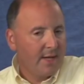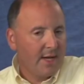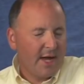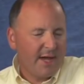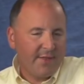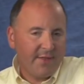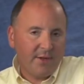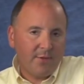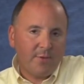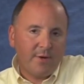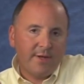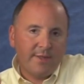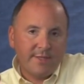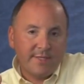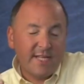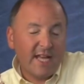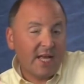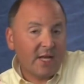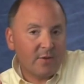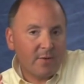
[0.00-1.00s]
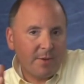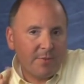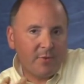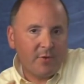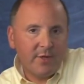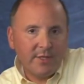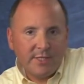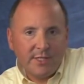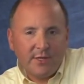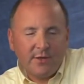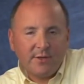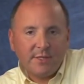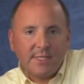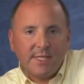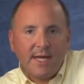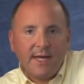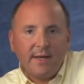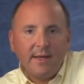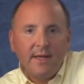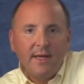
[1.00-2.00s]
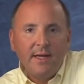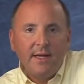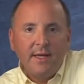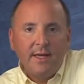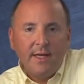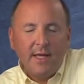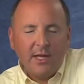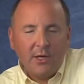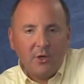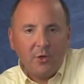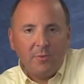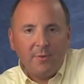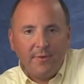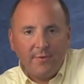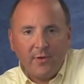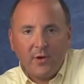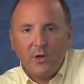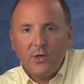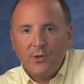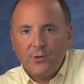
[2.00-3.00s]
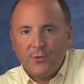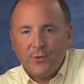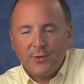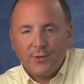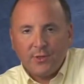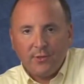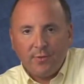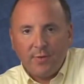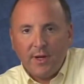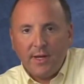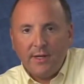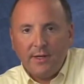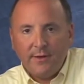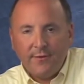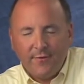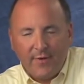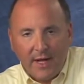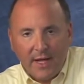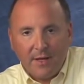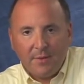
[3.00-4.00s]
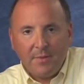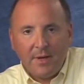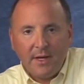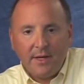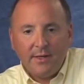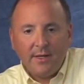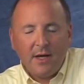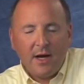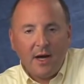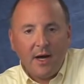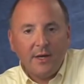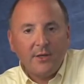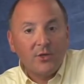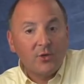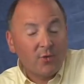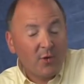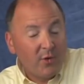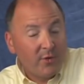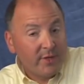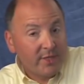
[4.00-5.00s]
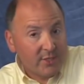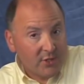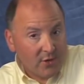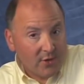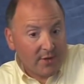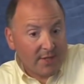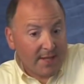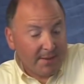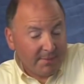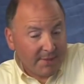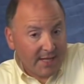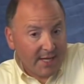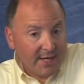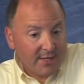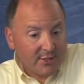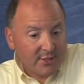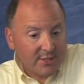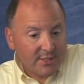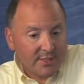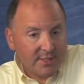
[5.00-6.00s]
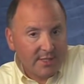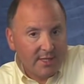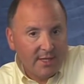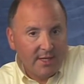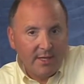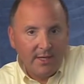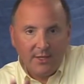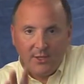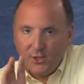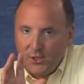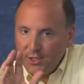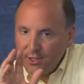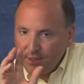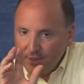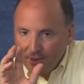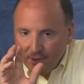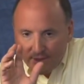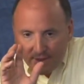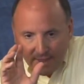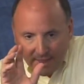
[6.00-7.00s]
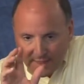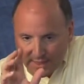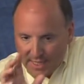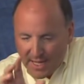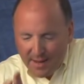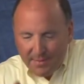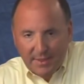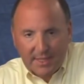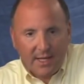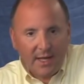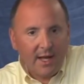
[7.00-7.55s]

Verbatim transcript: I think one of the takeaway points here is that it could be very useful to run FileMon on your own internal applications just examine the